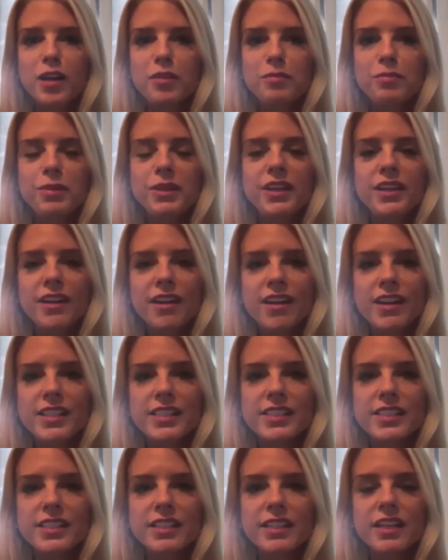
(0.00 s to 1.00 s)

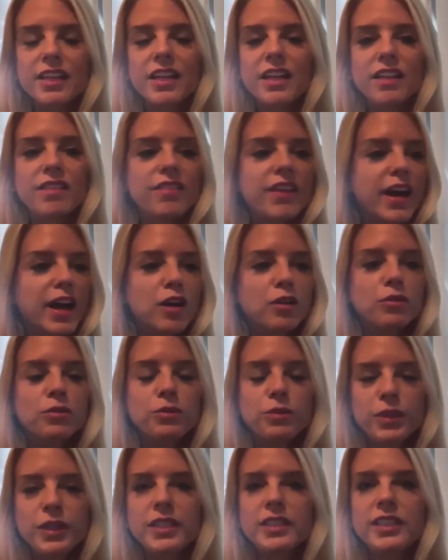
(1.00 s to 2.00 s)
because that
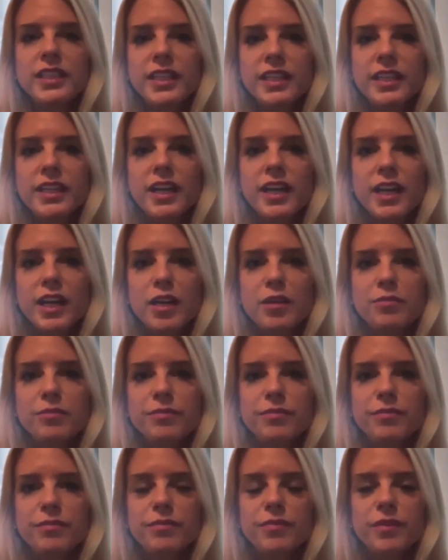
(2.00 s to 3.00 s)
really,
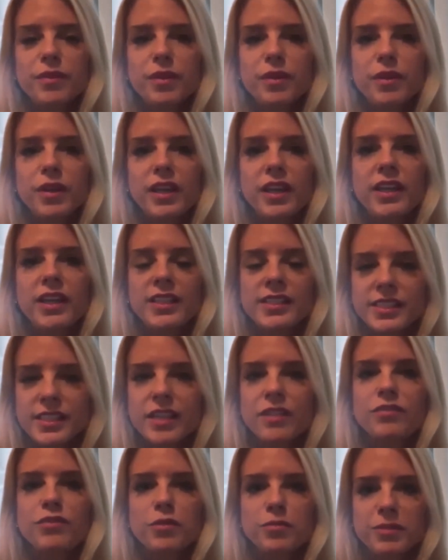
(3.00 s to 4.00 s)
he
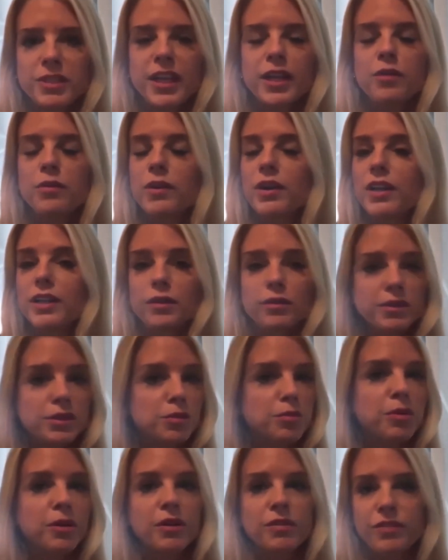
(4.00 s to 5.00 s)
said from day one, it was a
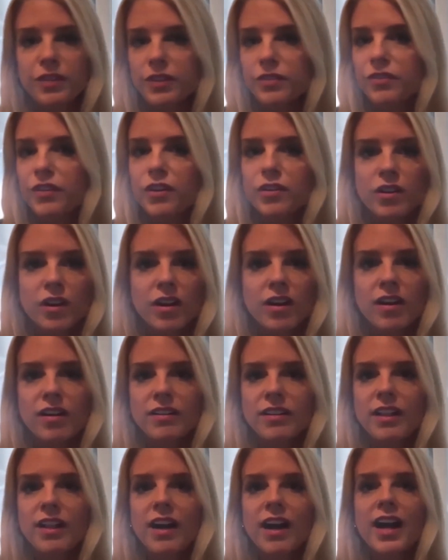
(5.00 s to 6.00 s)
perfect phone
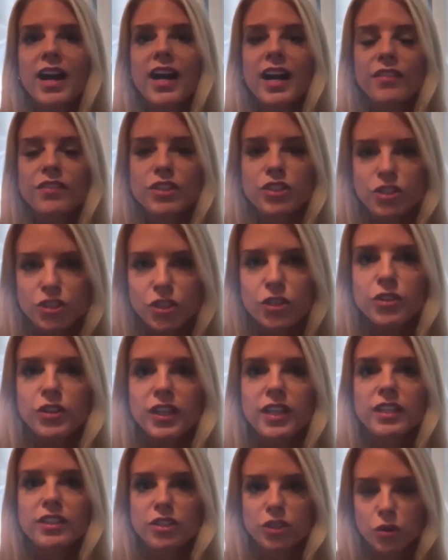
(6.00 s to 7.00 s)
call. I had the
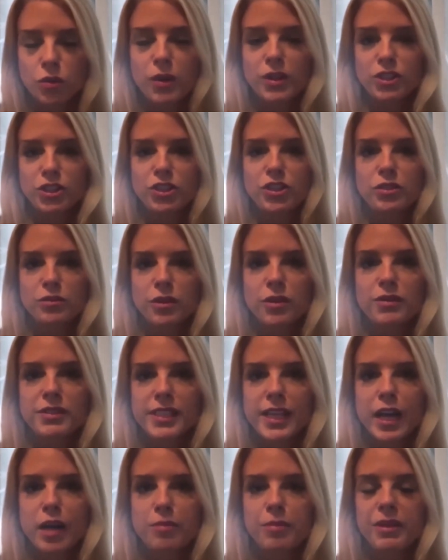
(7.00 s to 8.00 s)
duty to question what was
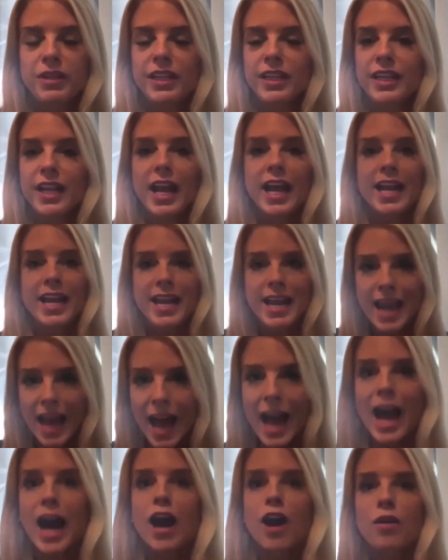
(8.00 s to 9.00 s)
happening. And
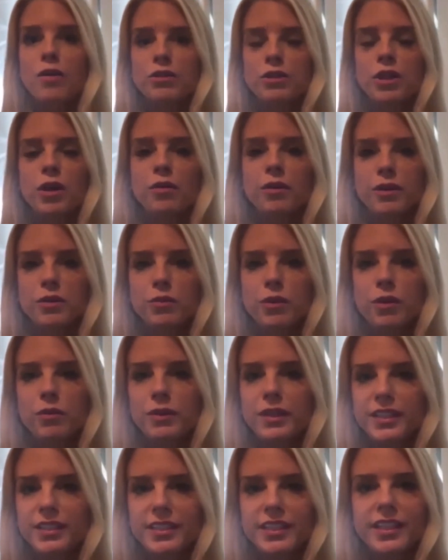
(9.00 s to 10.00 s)
now, knowing what
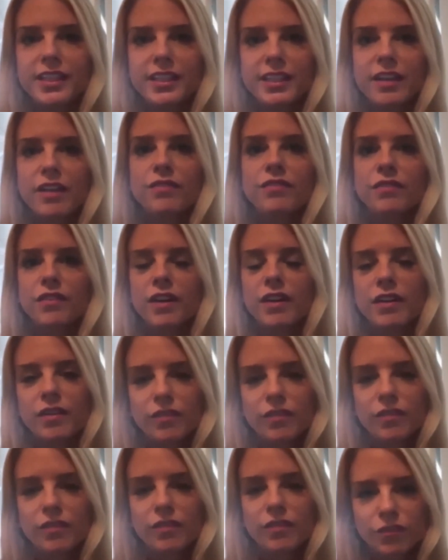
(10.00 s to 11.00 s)
we did,
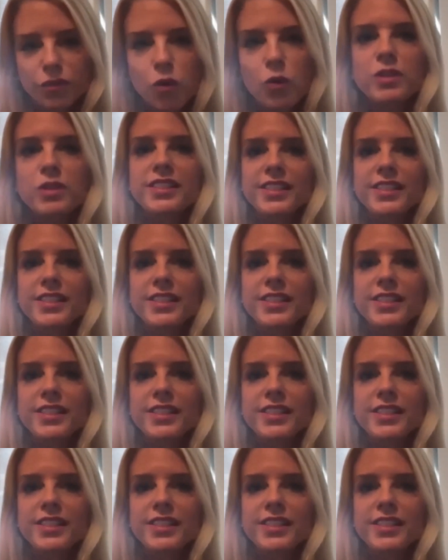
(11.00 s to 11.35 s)
of course